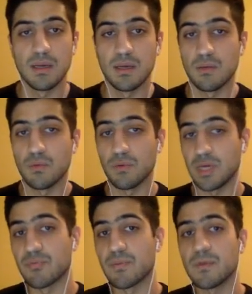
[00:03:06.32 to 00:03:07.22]
Well, we
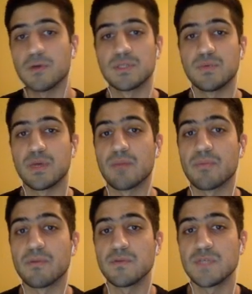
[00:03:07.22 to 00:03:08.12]
can promote. We can
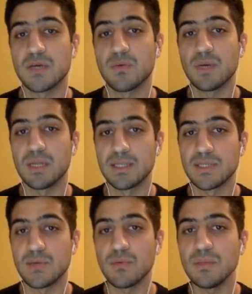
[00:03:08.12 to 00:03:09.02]
promote to a queen. His
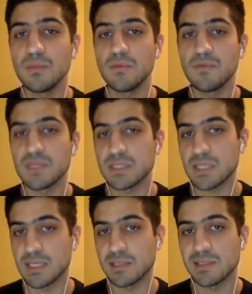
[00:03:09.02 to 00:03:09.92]
only move in this
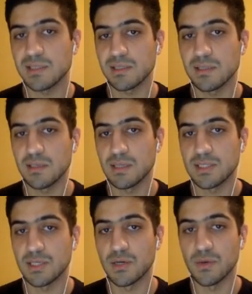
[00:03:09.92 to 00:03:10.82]
case is
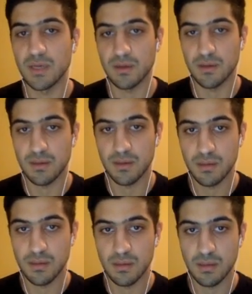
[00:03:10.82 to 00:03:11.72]
to go here.
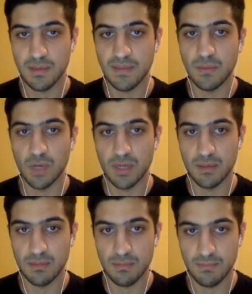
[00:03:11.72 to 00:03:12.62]
And then what?
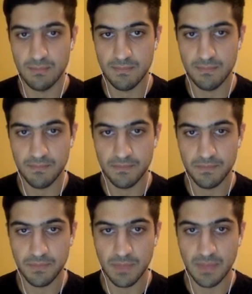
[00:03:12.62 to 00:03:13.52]

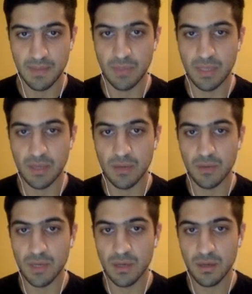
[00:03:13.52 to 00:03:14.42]
And then we can go
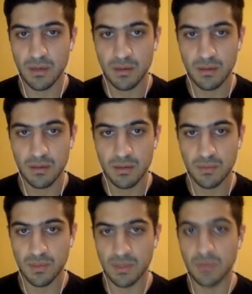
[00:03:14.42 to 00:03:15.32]
here
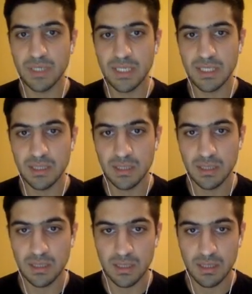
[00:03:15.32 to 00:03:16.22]
with the queen.
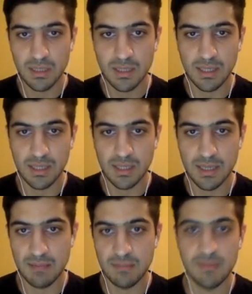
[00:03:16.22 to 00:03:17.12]
And
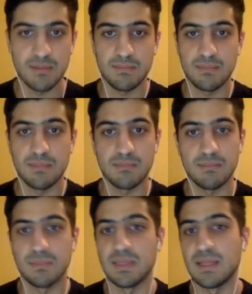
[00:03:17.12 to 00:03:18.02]

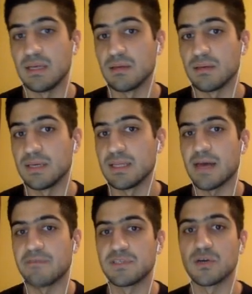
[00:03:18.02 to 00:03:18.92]
then he'll
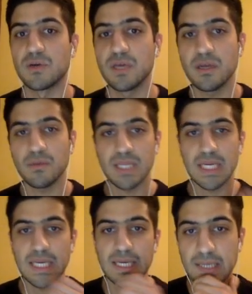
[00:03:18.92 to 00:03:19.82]
have to go here with the
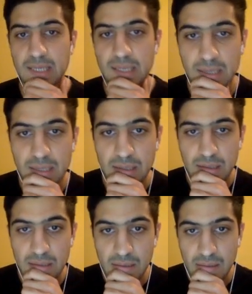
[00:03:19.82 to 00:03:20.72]
king.
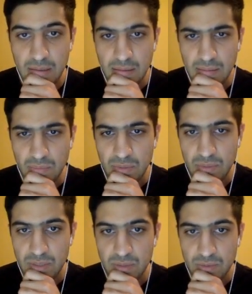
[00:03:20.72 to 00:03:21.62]
And then what do
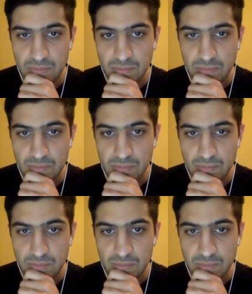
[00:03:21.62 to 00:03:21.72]
we do?